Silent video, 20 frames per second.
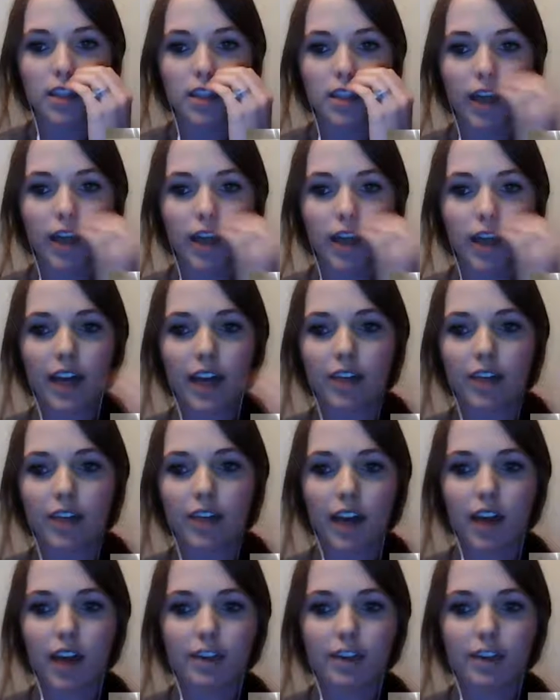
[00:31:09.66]
so now I have they
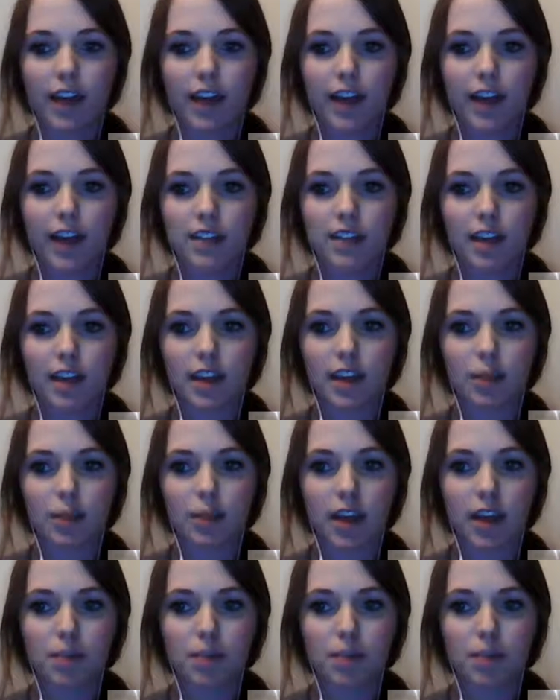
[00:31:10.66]
got their facts together and
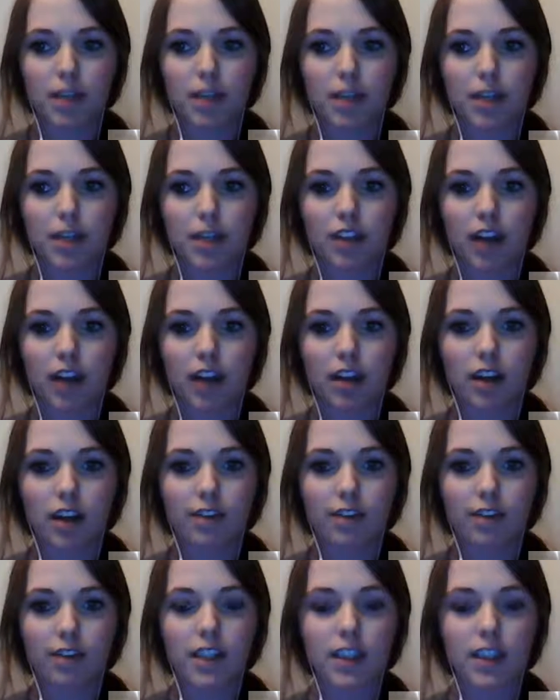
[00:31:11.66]
met in a pre-trial
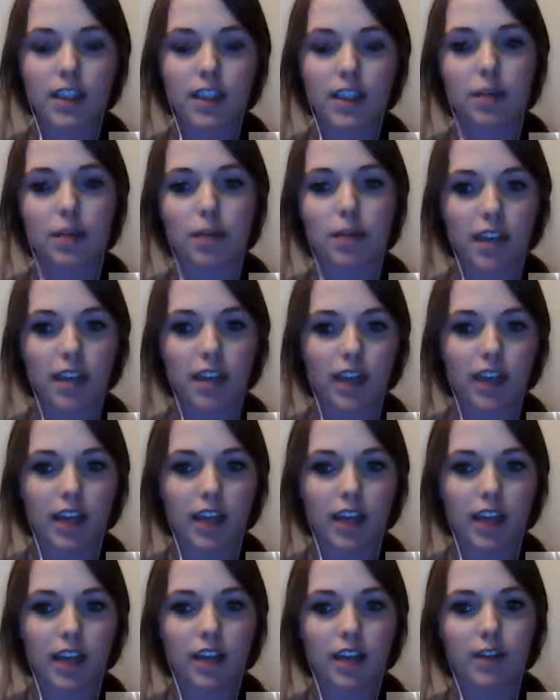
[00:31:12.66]
conference where a
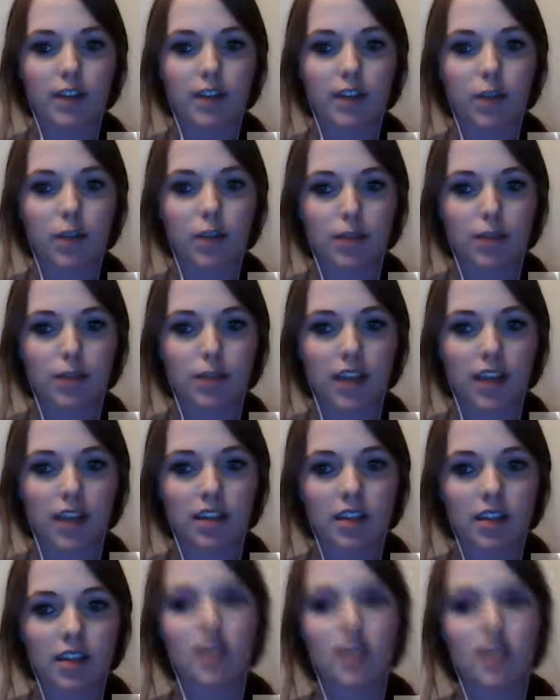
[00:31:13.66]
mitigation effort was made.
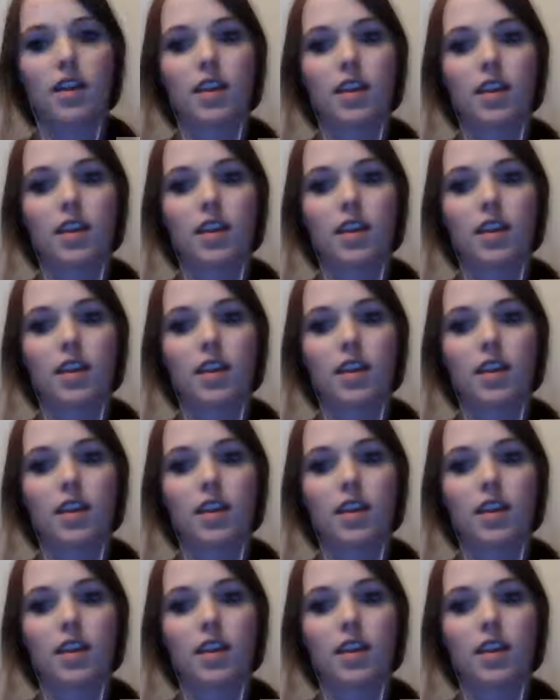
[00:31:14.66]
Then